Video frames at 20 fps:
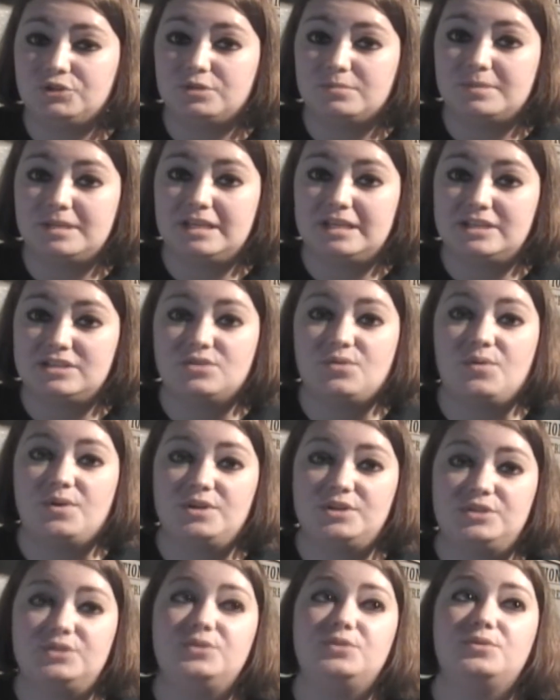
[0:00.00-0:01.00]
derby is
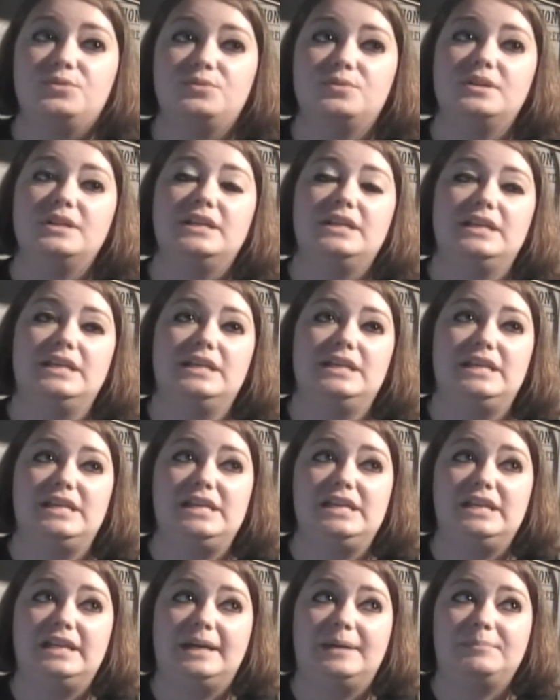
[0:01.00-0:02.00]
going to
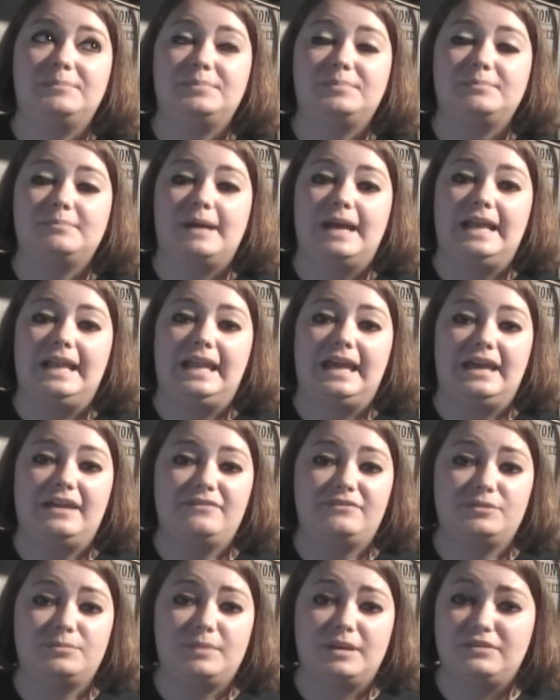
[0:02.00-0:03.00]
eat up my
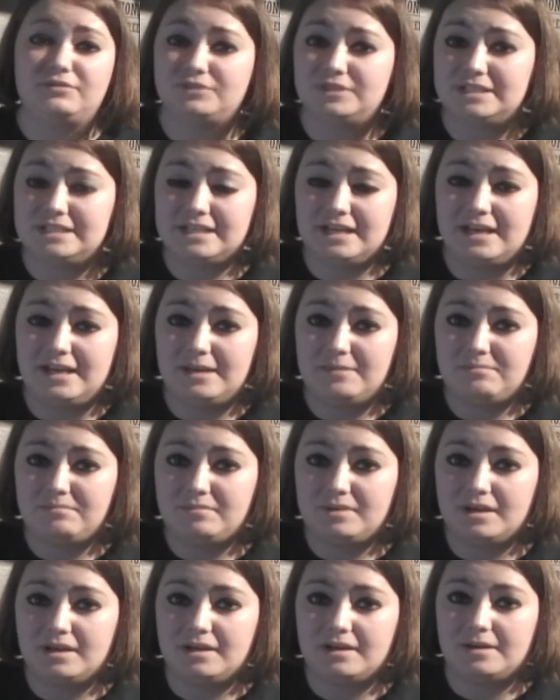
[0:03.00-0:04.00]
life and my free time.
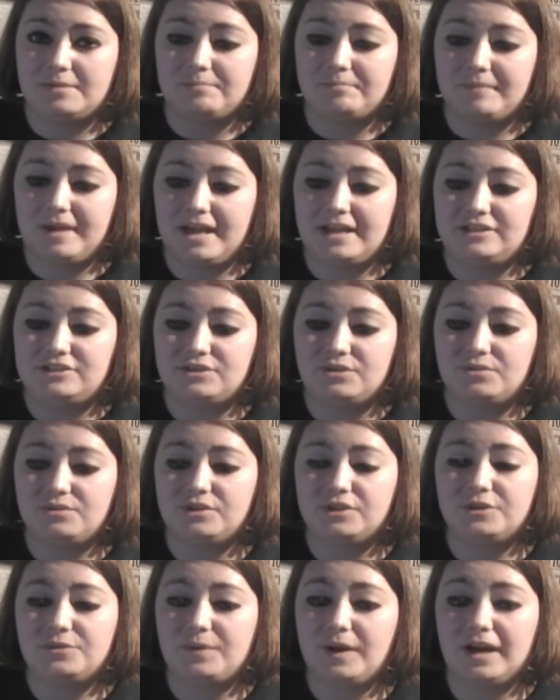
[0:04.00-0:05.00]
I don't
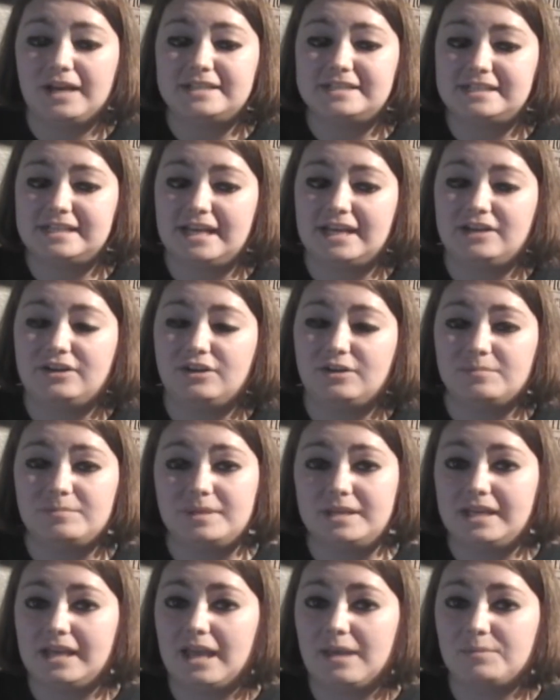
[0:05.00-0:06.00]
know where I stand on
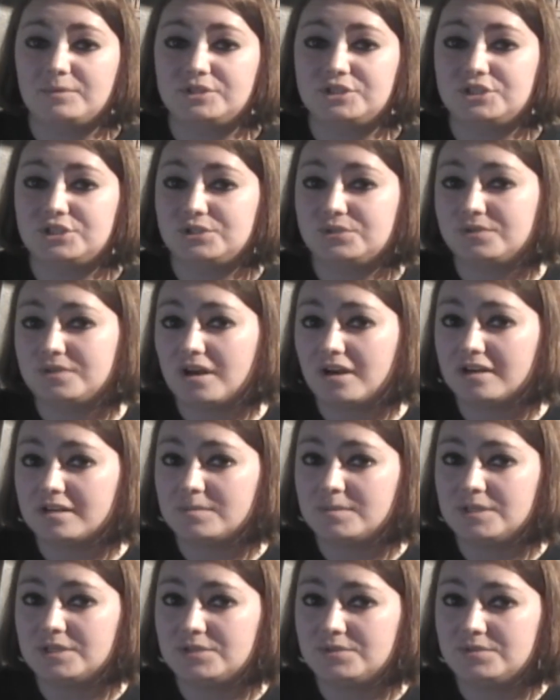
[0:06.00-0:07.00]
being able to do Talk
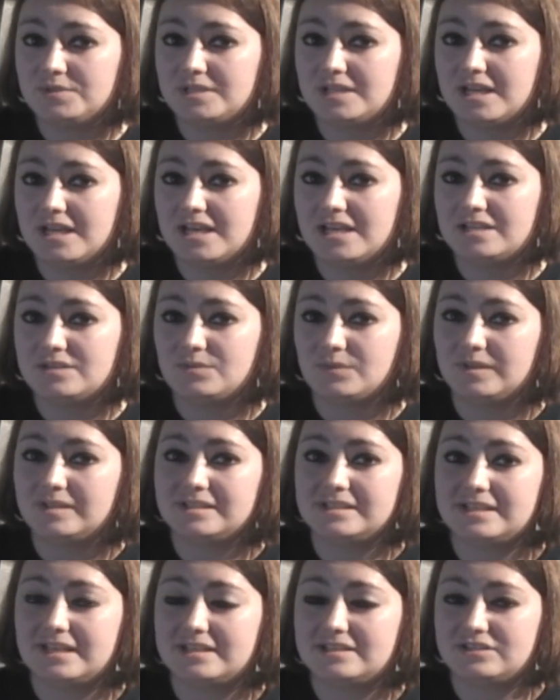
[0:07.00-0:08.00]
to Me Tuesdays
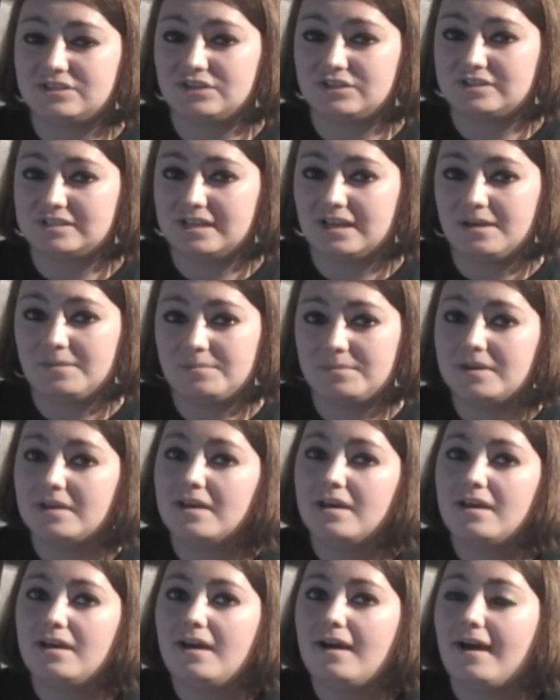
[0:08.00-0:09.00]
once that starts up.
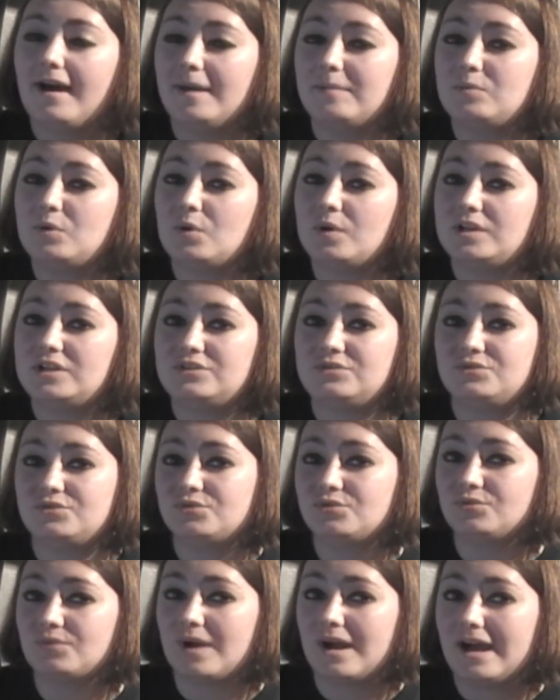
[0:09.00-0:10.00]
I'm going to
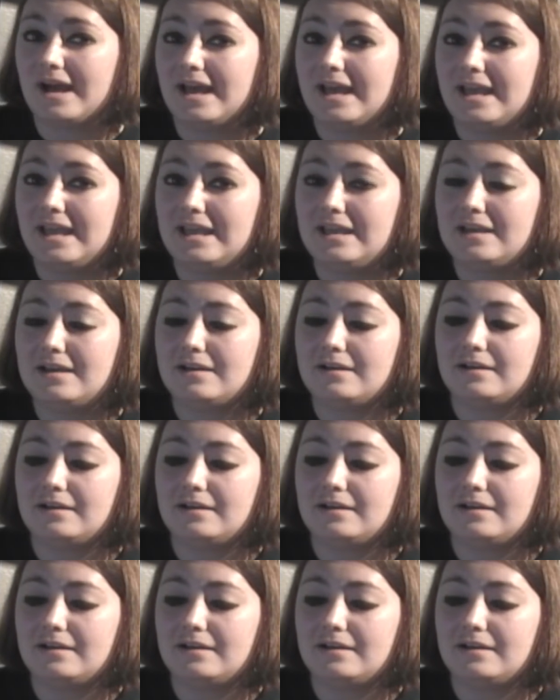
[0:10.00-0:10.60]
try.